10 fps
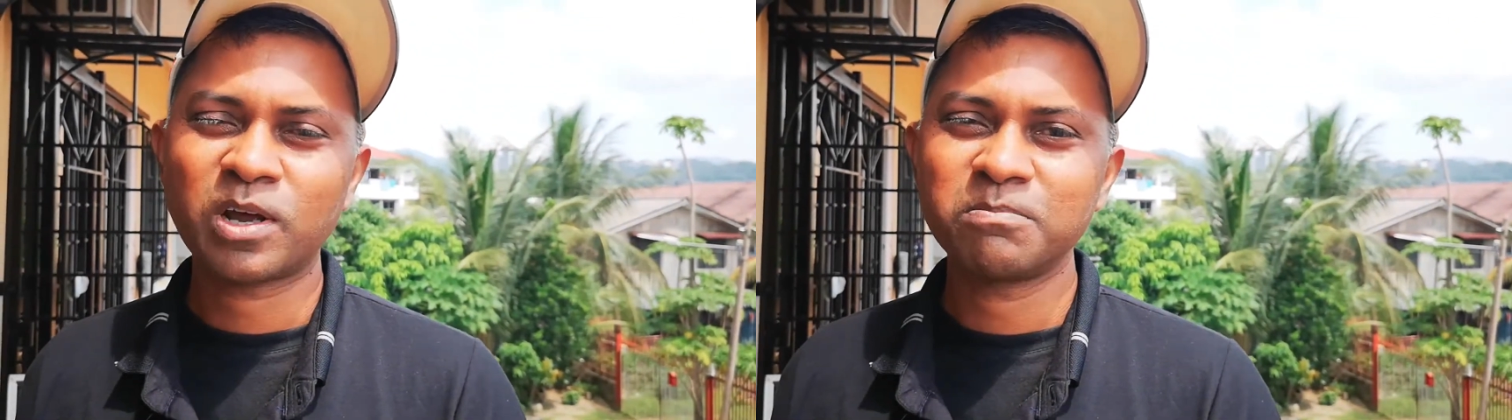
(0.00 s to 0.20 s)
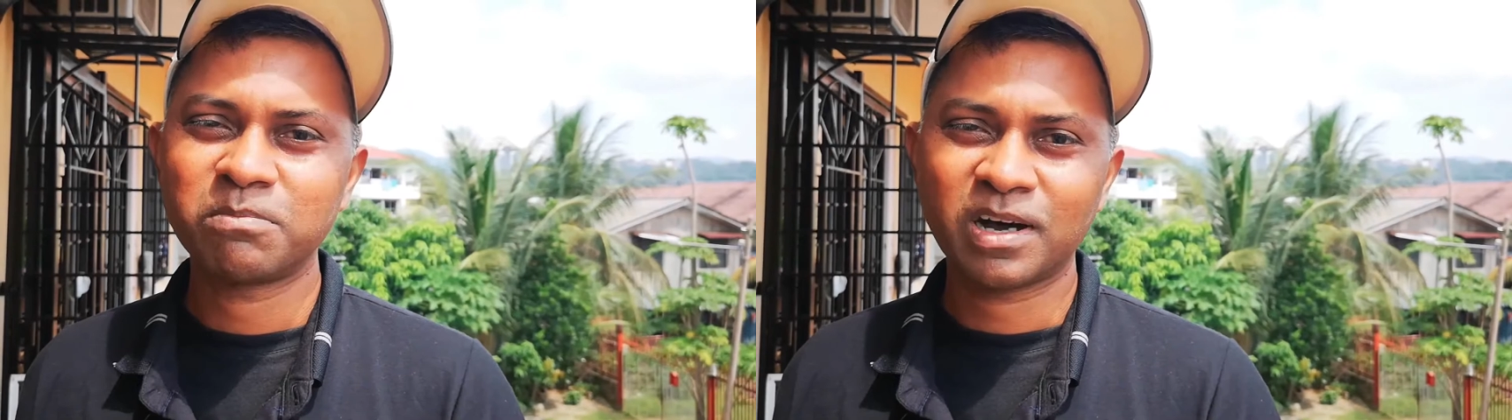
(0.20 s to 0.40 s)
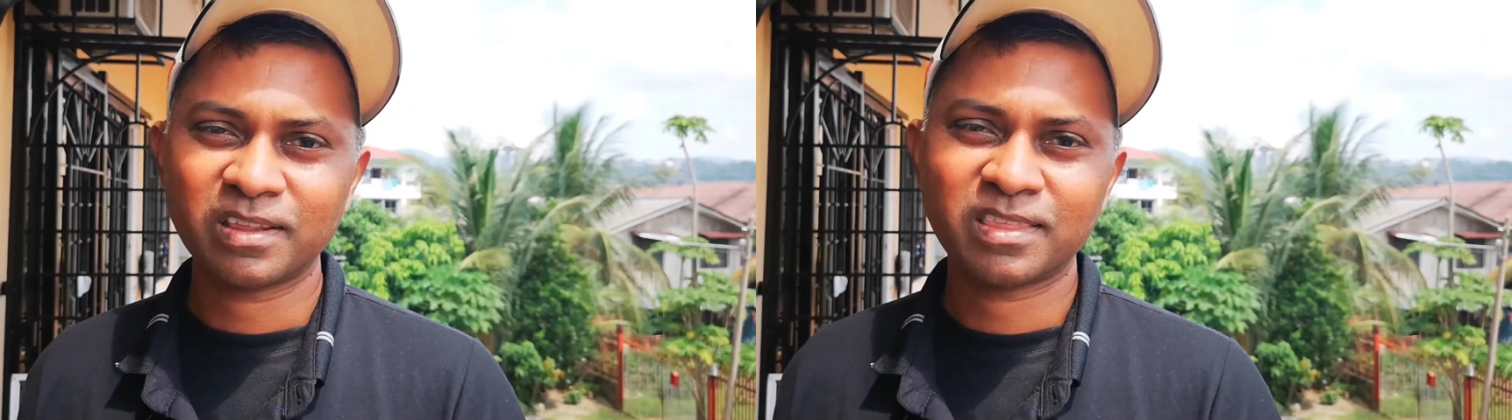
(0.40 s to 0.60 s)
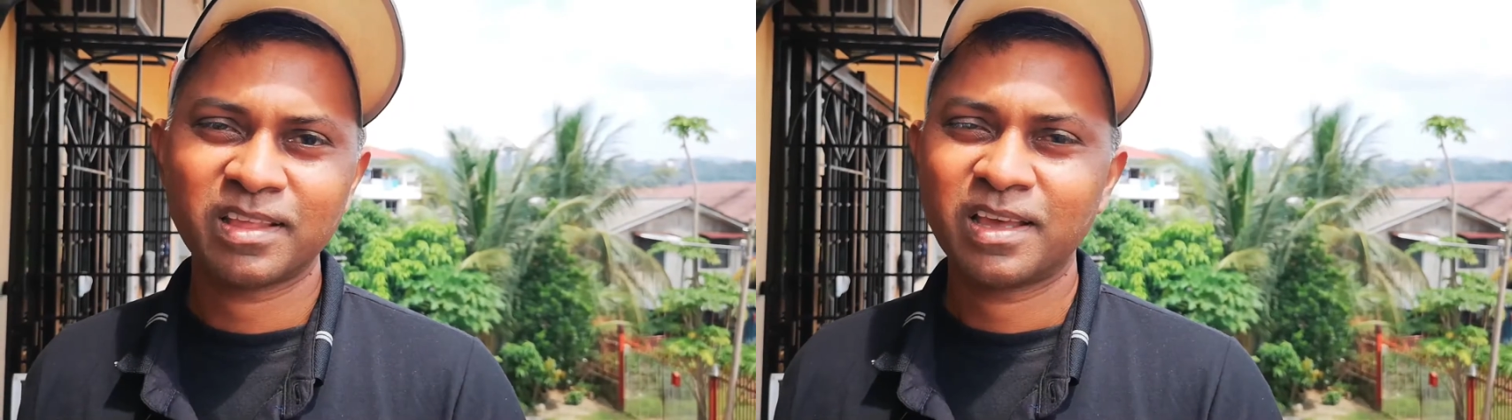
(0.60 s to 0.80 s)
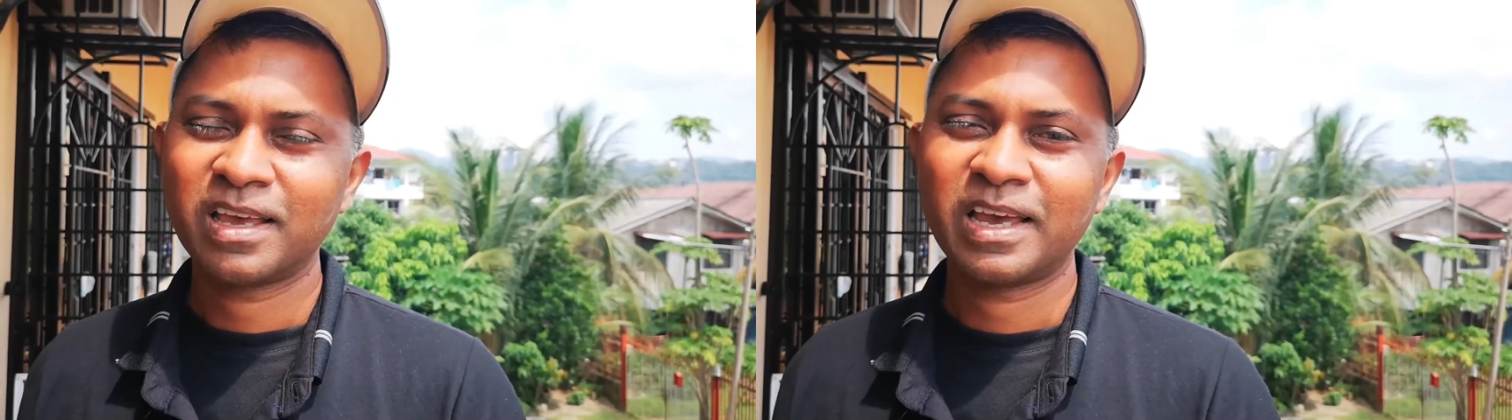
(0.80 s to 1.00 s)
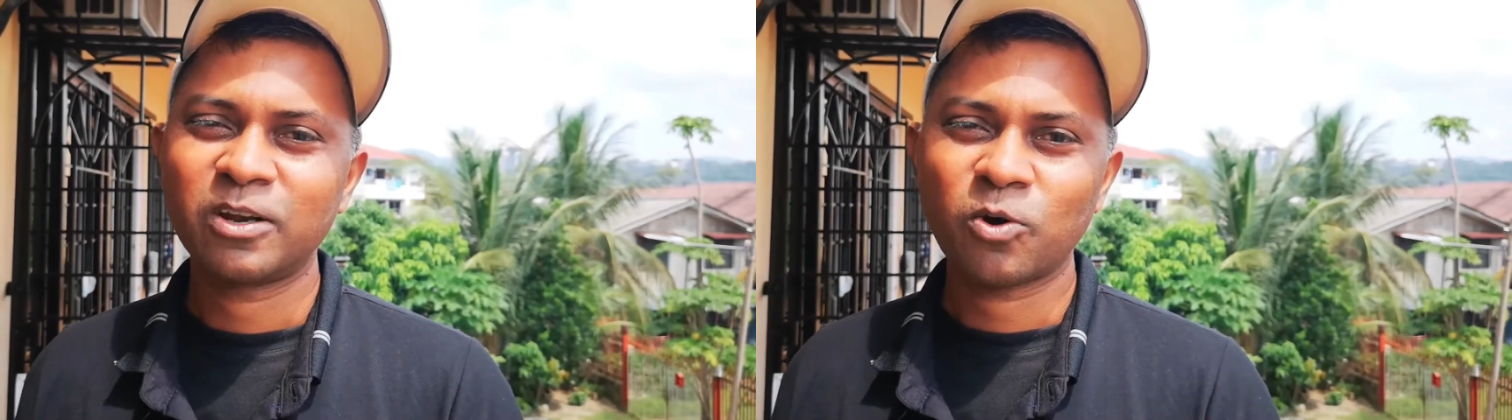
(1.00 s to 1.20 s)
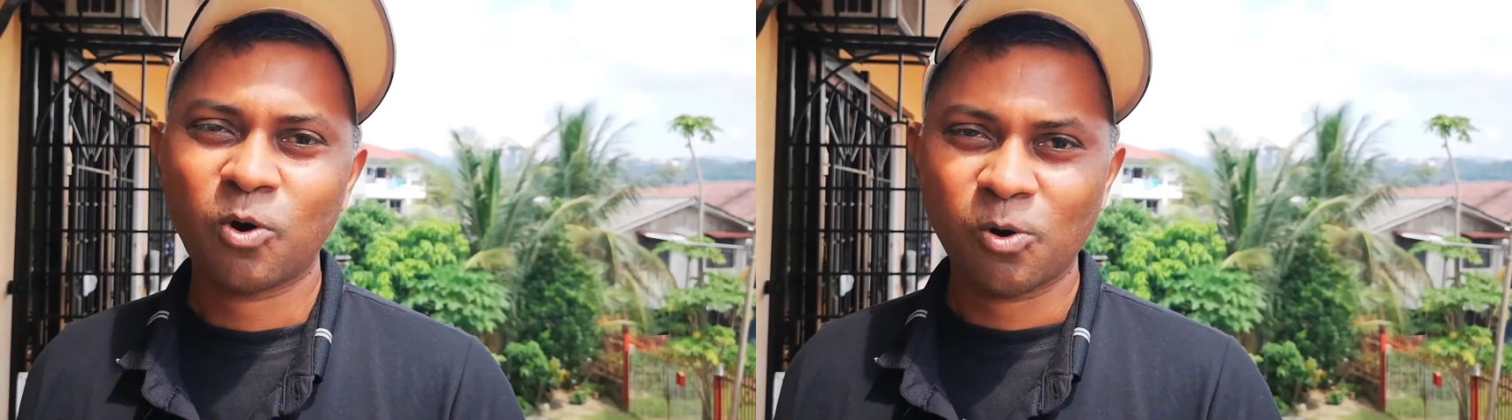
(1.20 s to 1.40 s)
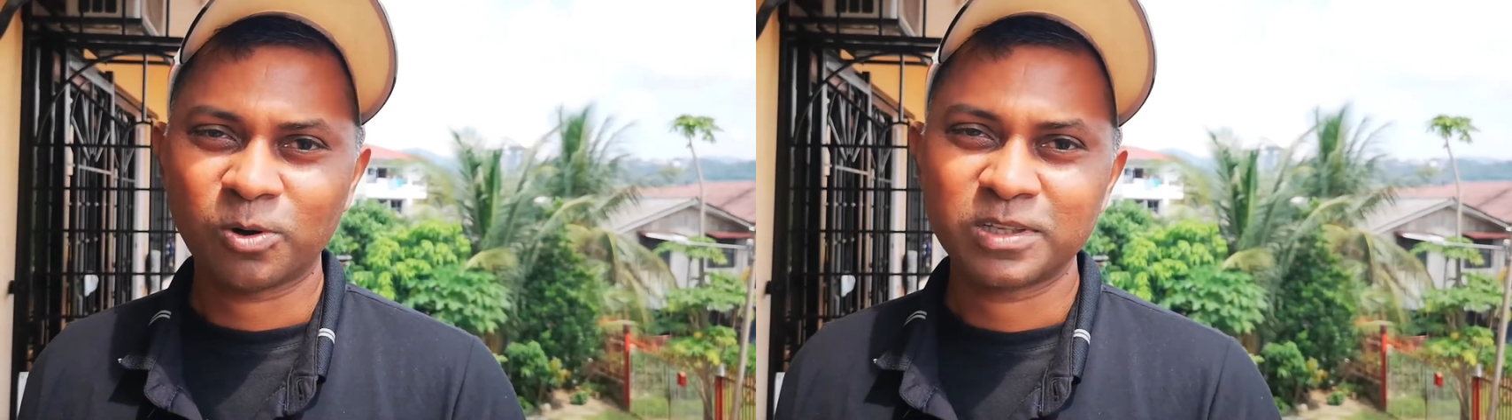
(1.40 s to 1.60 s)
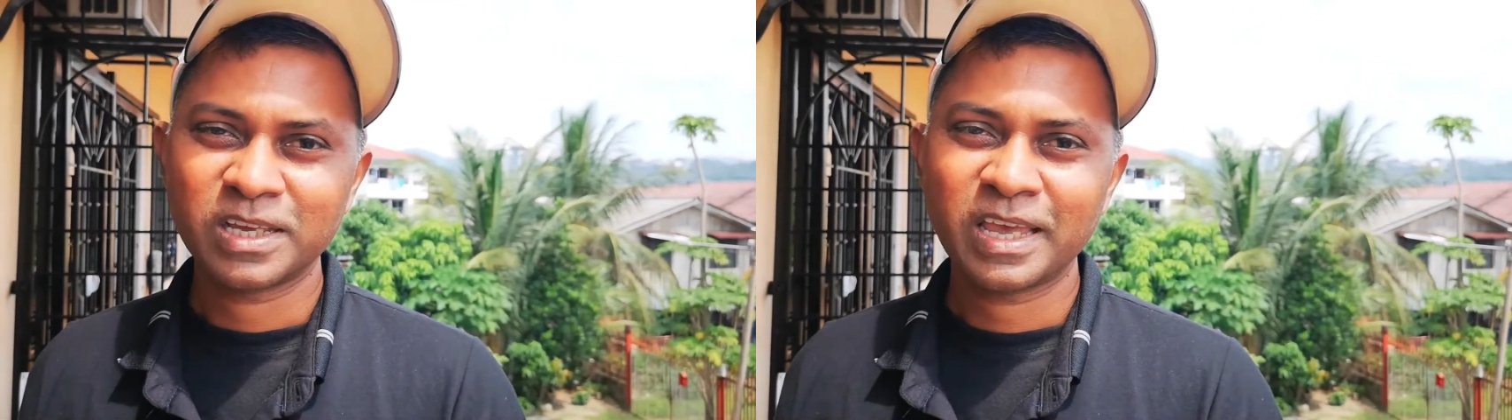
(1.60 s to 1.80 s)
1 bath and hall,